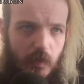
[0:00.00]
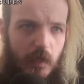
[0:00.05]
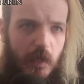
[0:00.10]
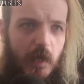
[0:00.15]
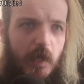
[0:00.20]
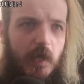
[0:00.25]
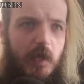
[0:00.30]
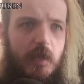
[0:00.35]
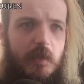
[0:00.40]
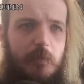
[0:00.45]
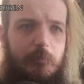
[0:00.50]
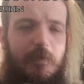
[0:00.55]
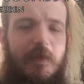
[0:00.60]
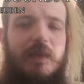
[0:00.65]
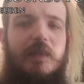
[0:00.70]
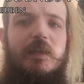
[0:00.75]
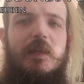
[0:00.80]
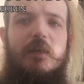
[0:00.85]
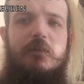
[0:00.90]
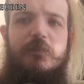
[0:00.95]
uh, they
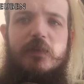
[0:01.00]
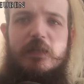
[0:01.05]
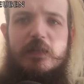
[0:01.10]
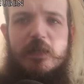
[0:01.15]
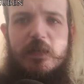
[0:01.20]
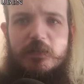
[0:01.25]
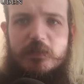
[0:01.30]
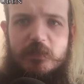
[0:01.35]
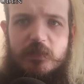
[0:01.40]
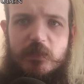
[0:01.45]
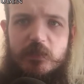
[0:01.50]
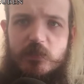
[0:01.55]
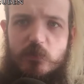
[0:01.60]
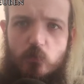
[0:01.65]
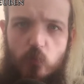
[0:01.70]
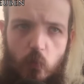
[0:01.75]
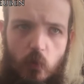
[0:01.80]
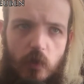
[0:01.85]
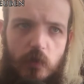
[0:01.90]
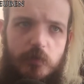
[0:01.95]
began life in nineteen
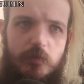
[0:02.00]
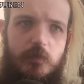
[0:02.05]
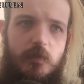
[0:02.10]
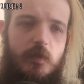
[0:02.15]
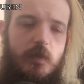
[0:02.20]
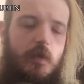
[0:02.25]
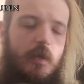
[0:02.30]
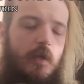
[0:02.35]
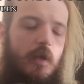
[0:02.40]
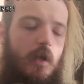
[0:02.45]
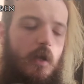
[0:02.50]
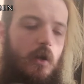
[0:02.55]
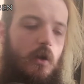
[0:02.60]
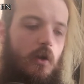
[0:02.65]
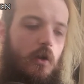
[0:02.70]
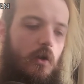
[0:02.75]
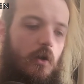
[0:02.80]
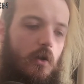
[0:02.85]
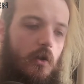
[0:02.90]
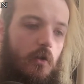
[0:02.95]
ninety-one
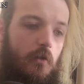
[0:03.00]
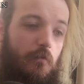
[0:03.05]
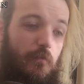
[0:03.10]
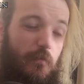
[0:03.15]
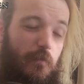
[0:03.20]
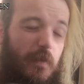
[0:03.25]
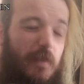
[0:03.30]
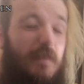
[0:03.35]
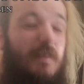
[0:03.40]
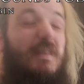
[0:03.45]
off in